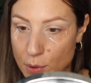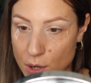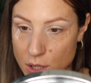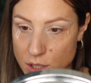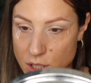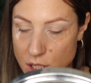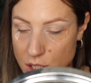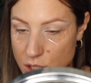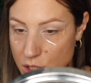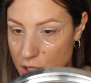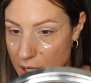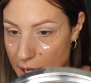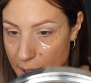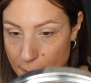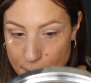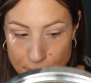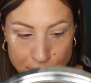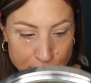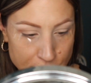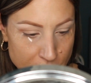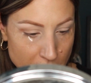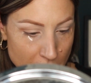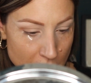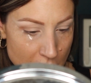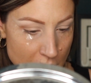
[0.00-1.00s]
brush actually.
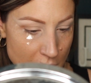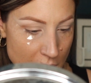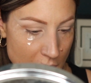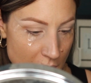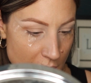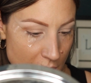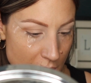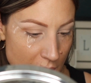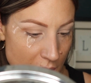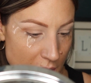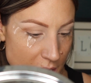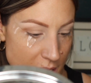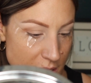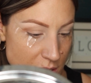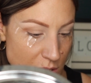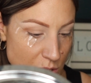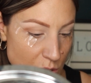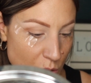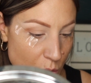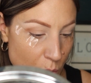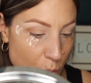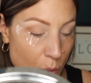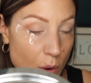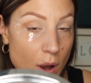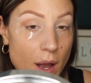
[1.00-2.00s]
It's
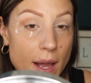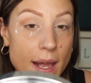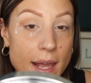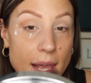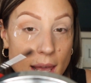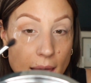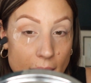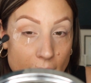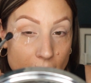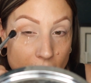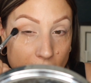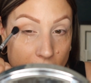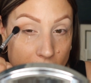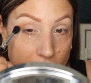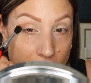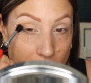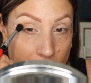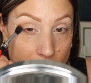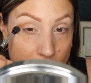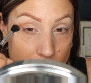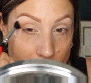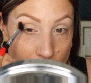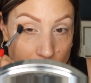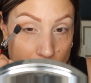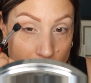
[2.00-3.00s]
quite
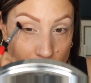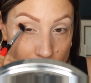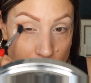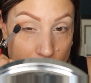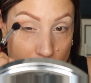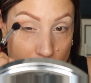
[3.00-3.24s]
a,